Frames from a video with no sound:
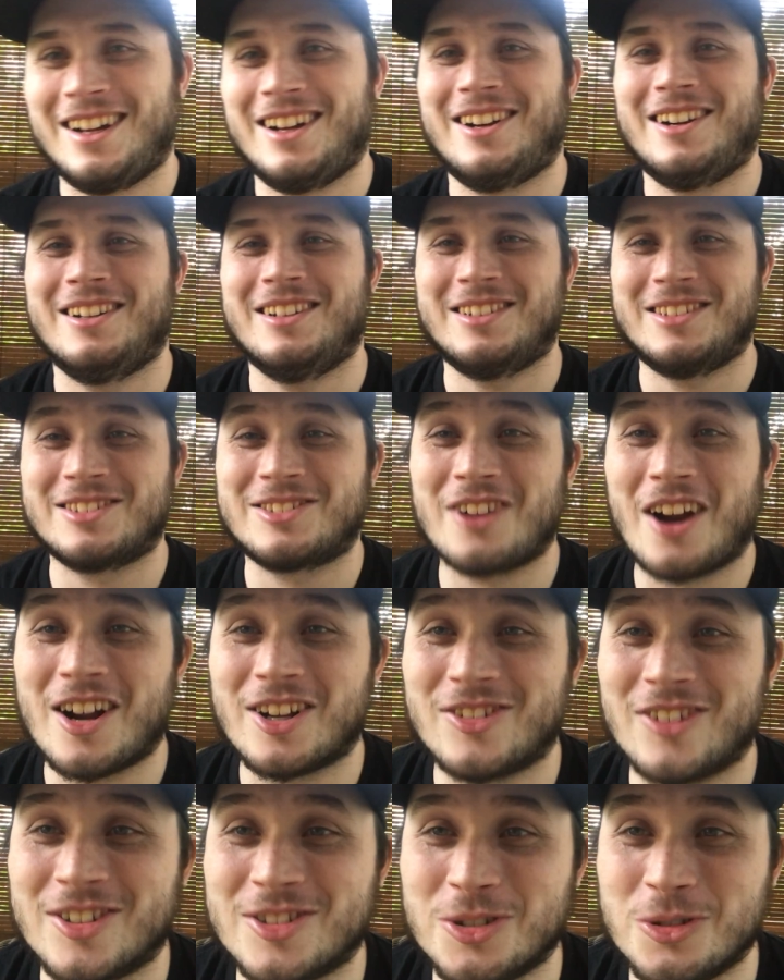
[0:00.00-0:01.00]
He
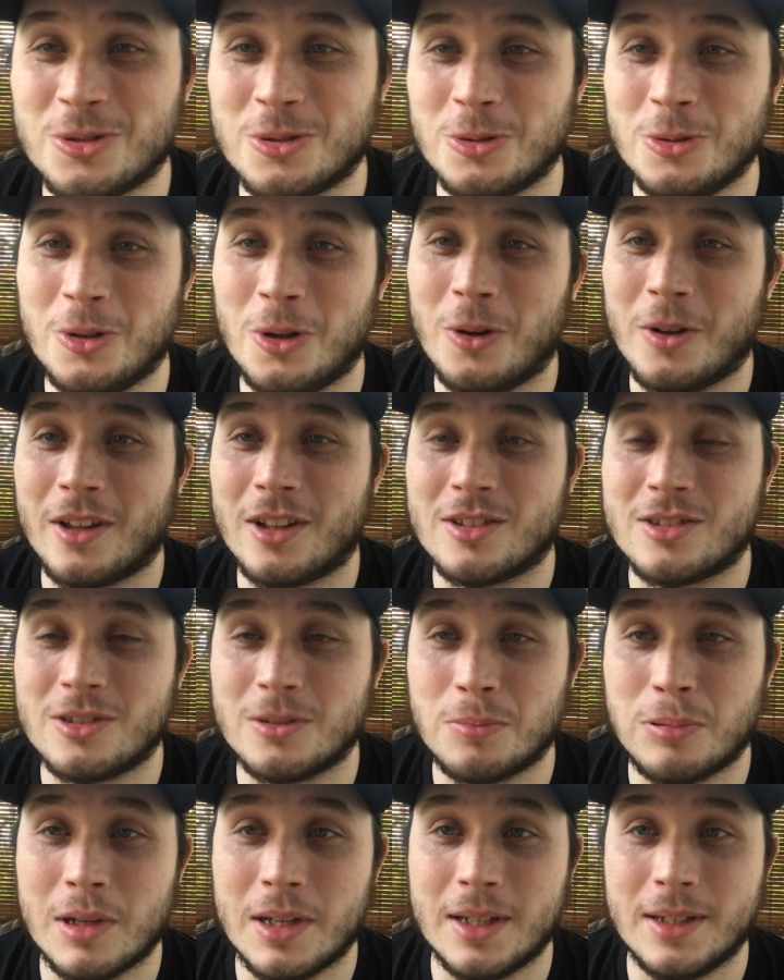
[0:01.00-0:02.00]
distracts Red Shoes Uno and gets the
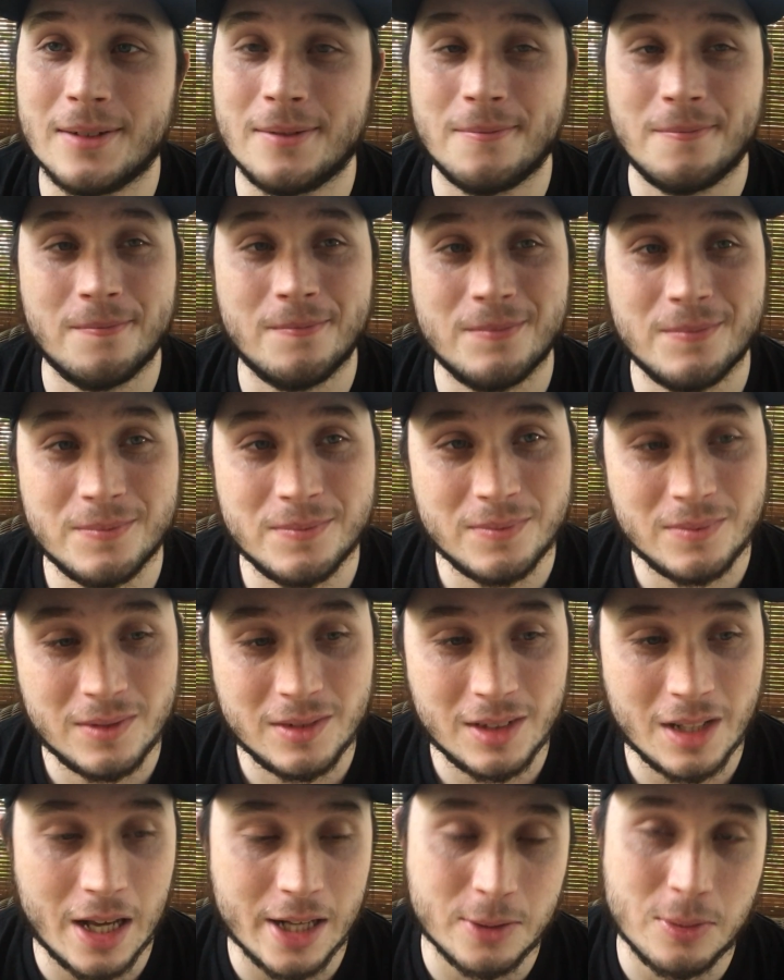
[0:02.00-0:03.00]
pin.
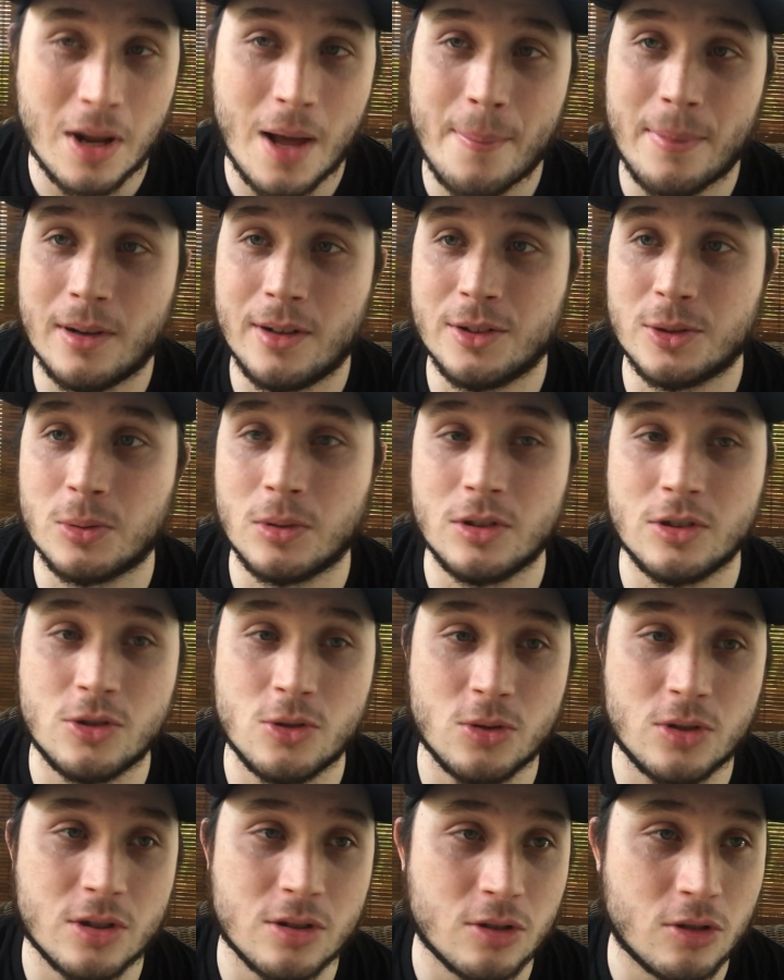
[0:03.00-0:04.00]
That's what happened in this one.
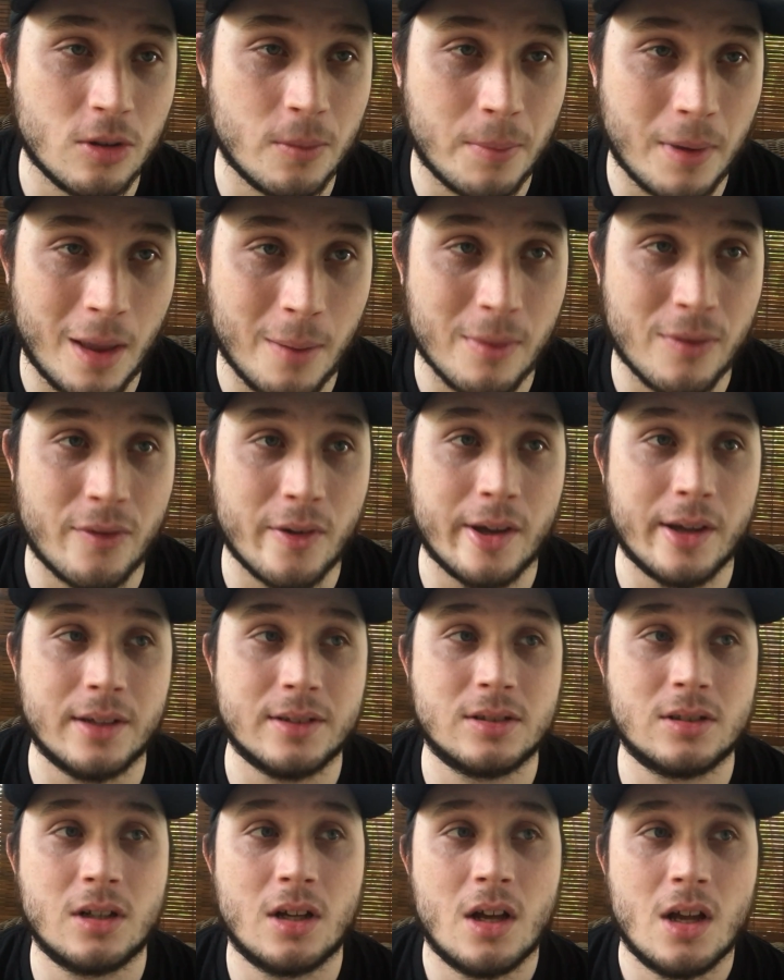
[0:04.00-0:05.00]
Juice is a good babyface.